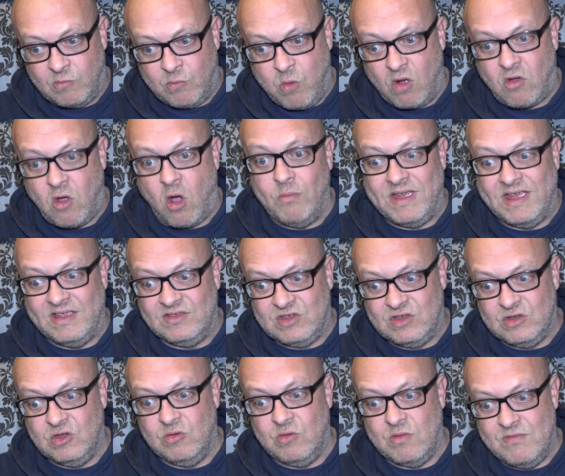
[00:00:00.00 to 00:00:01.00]
what got me
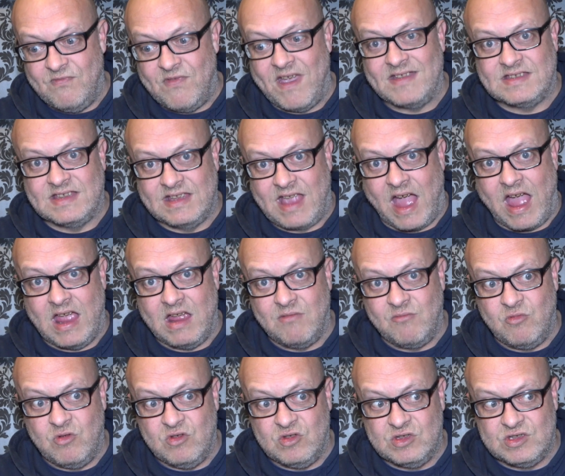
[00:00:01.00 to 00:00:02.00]
into investigating
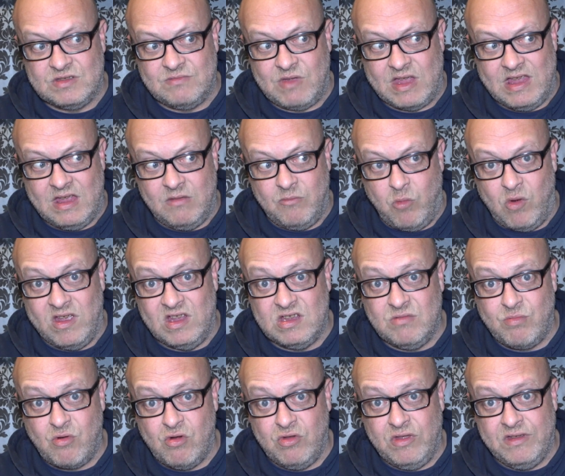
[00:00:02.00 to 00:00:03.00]
was the Ouija
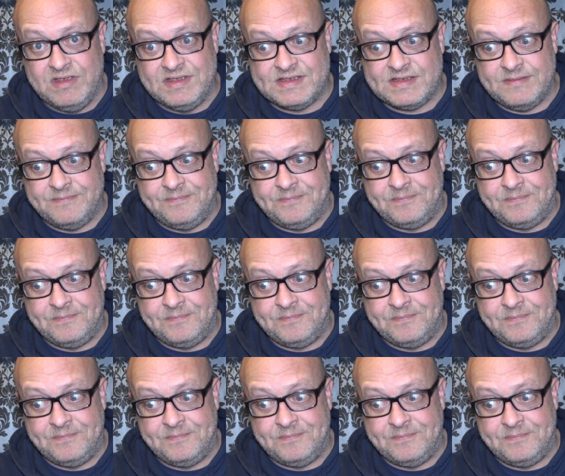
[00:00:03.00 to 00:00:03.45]
Brothers.